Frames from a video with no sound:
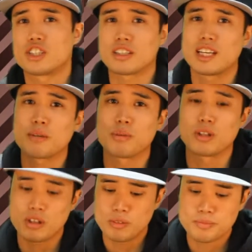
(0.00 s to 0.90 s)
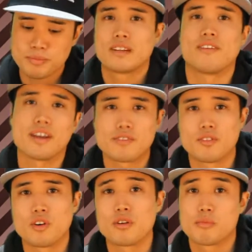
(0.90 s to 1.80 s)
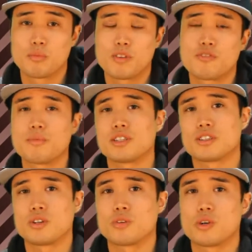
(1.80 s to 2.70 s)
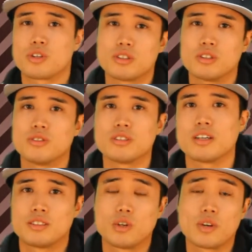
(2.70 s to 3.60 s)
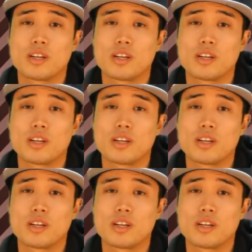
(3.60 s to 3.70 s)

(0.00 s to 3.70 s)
Check the link below, right, for more information or what you can do to donate